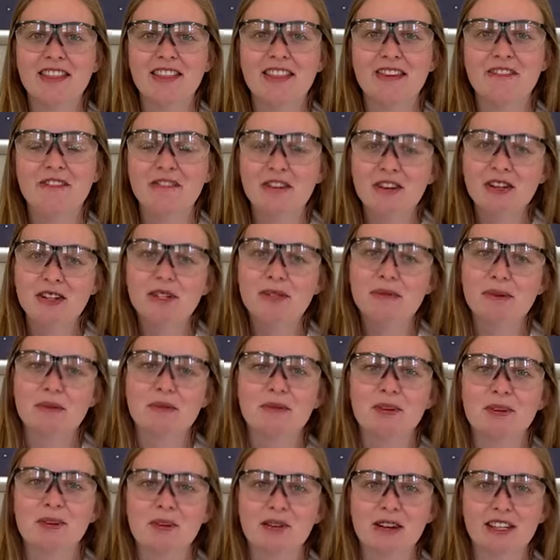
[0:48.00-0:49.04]
The first
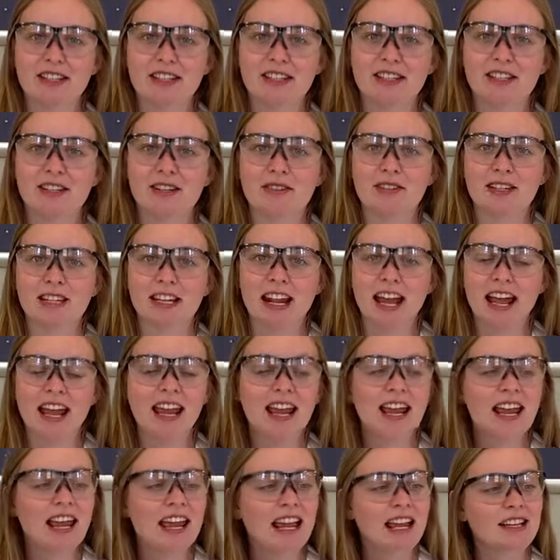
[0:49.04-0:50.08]
one we're going to do
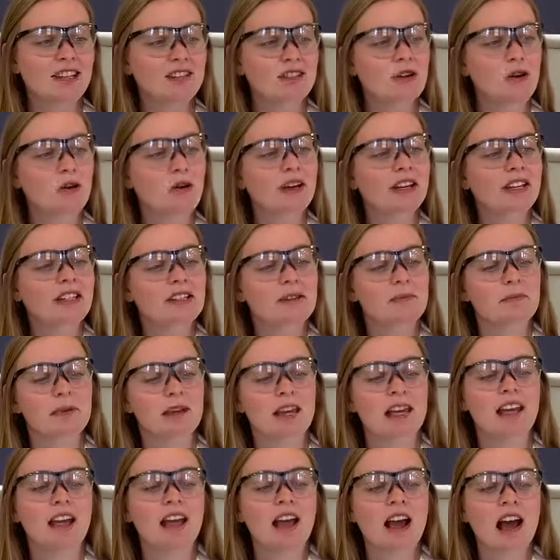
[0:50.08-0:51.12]
today is going to
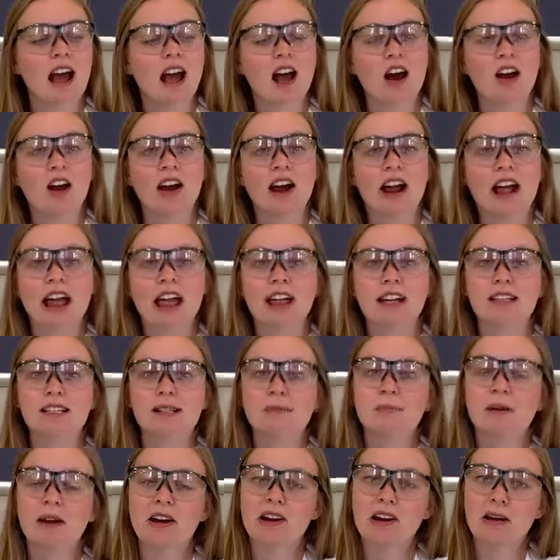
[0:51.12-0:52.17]
be our
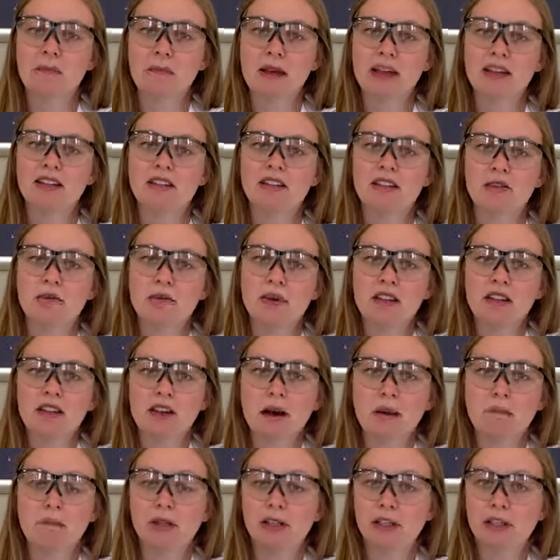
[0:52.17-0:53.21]
experiment with
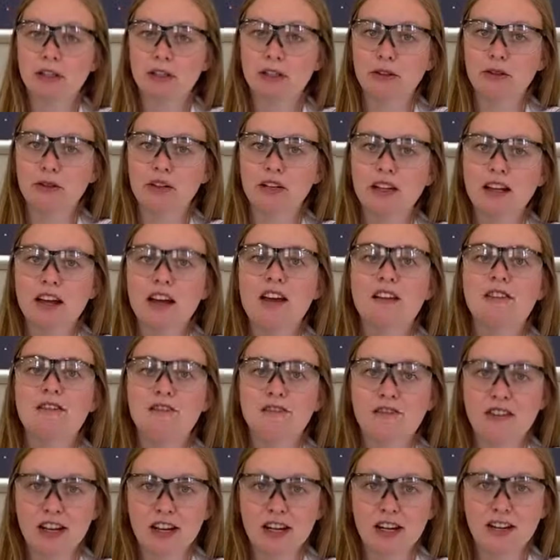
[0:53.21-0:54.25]
a balloon,
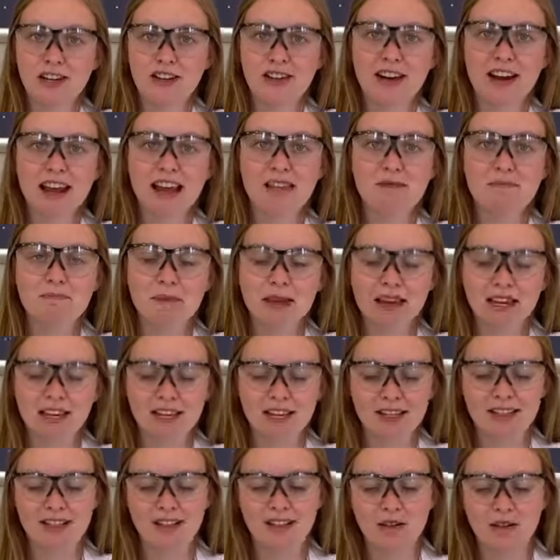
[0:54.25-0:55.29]
vinegar, and
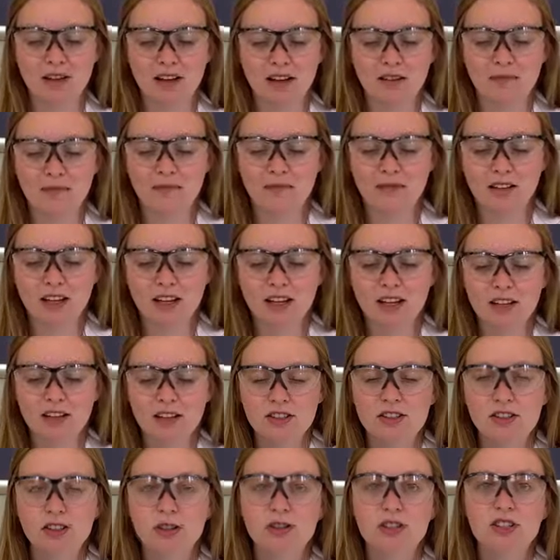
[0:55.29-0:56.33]
baking soda.
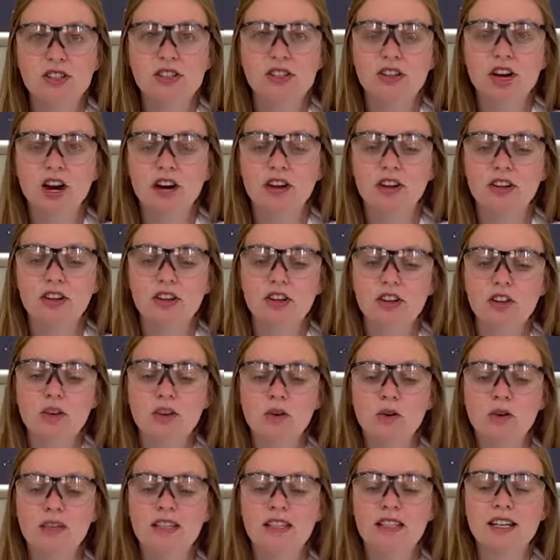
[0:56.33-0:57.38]
So to start, you're
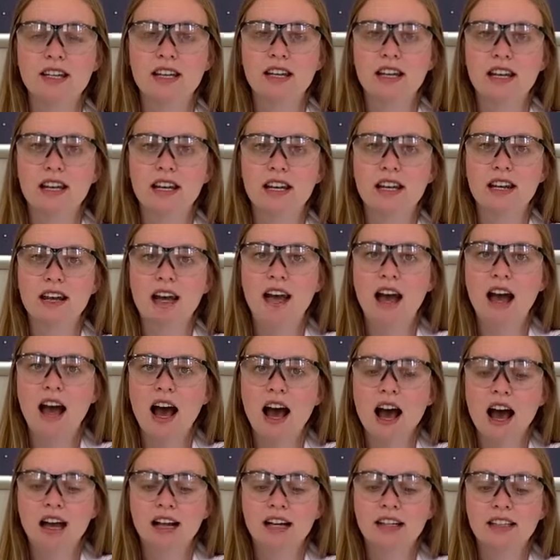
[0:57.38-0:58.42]
going to need
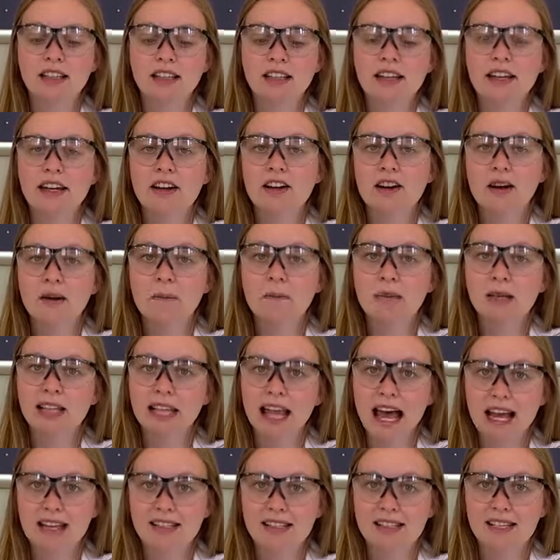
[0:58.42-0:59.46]
a clear
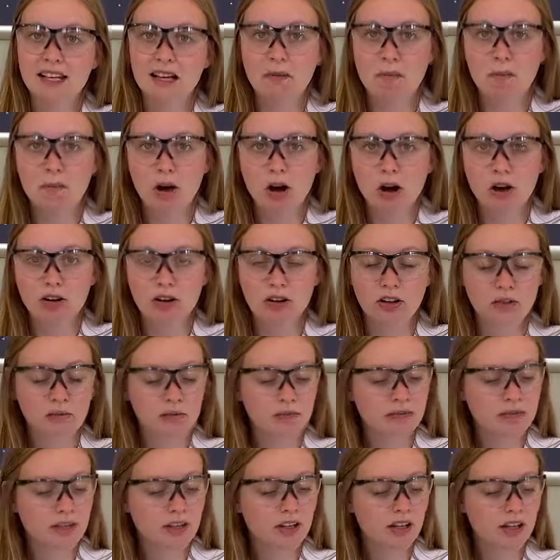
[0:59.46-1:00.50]
plastic bottle.
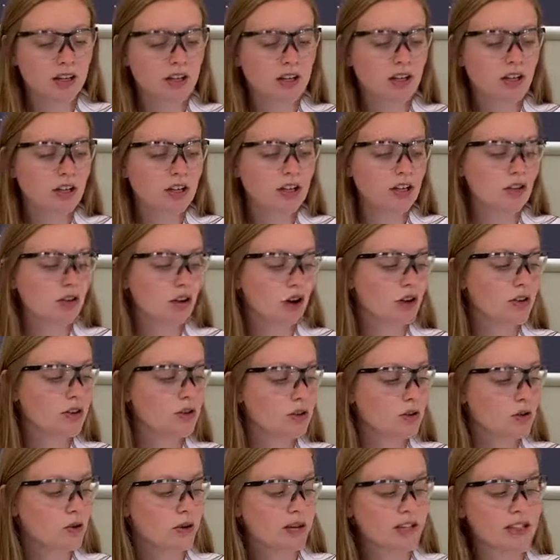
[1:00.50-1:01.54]
You're
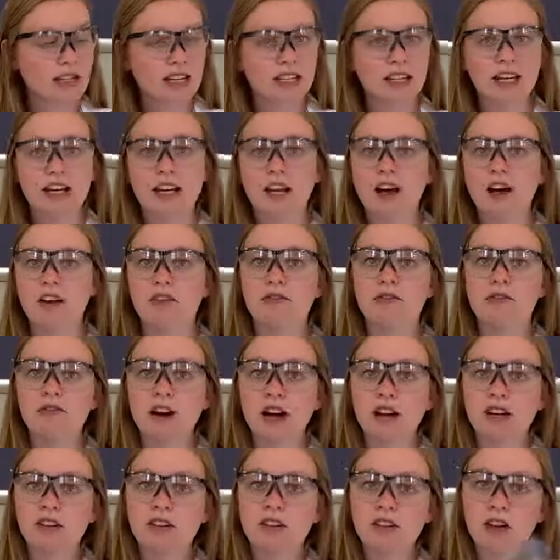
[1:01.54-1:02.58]
also going to need a
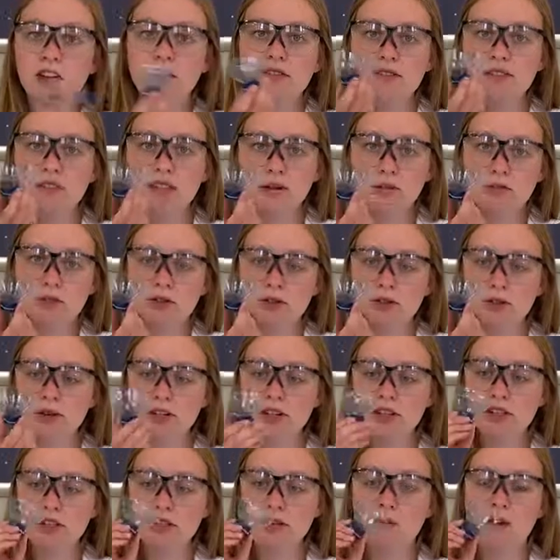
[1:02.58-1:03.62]
funnel of some
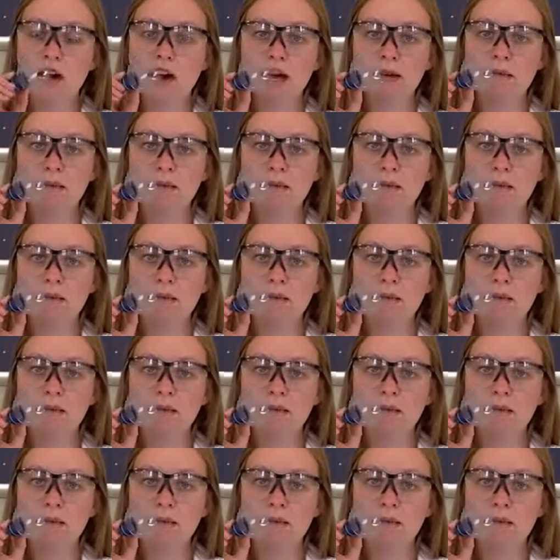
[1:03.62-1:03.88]
sort, so